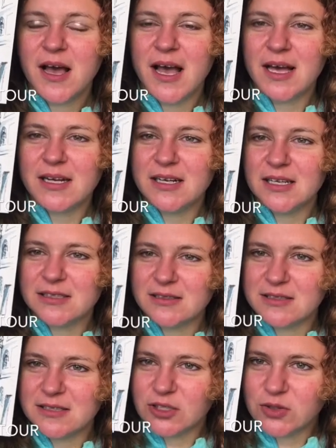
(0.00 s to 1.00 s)
and it
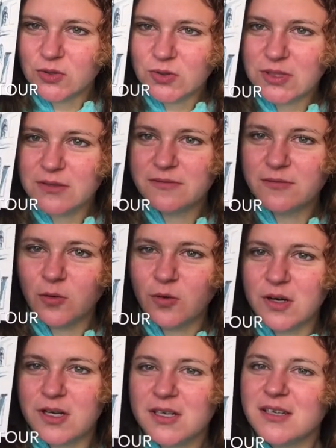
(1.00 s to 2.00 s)
is used
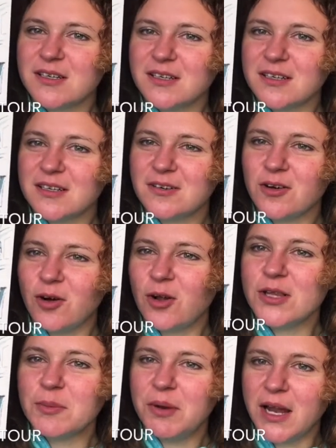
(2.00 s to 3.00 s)
for
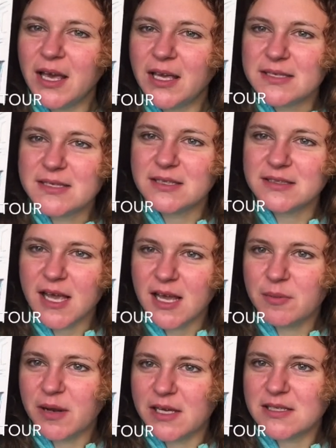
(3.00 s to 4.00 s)
all the plays that
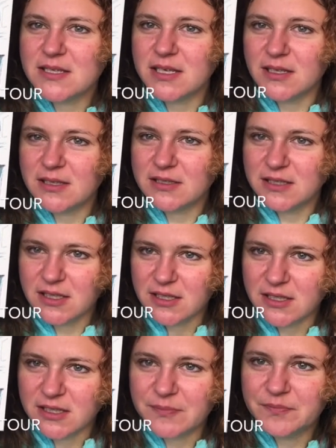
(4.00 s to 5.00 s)
take place in the
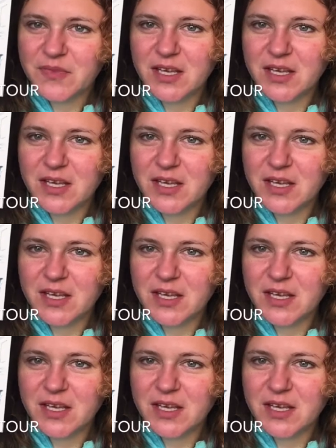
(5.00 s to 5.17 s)
theater.